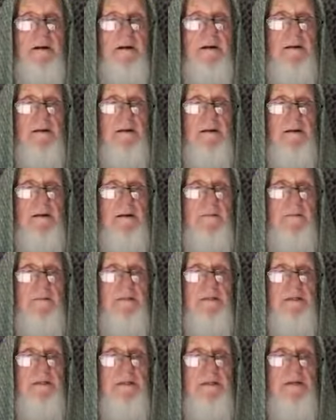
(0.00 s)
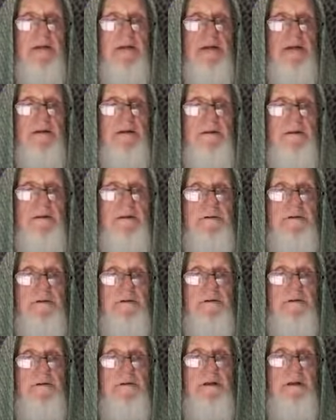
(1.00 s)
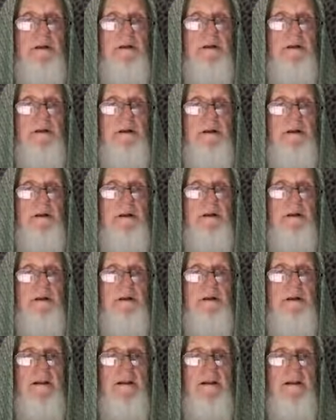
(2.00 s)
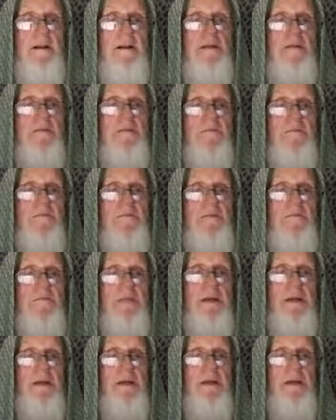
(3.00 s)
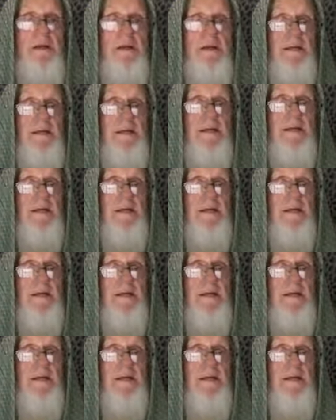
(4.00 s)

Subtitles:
Let me tell you how to do it. Let's see if we can get it